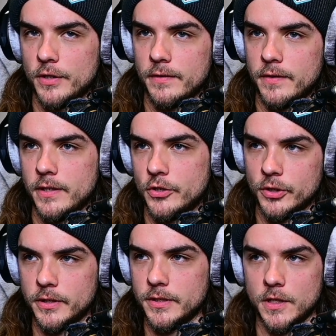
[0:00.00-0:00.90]
that they
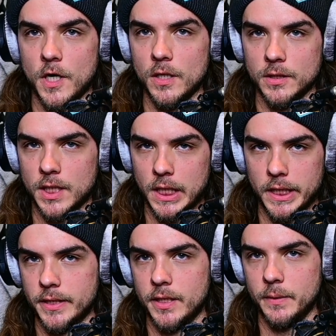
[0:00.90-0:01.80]
turned into color, kind of
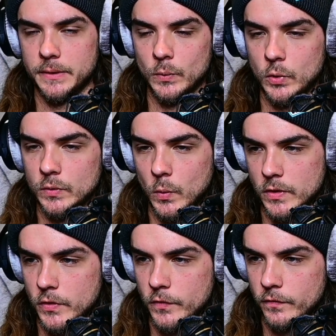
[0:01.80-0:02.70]
like they did with the World War
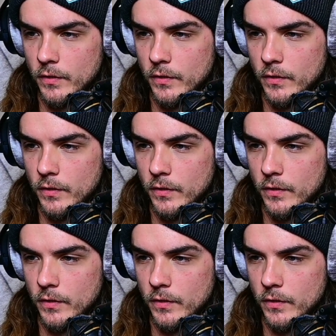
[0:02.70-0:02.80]
II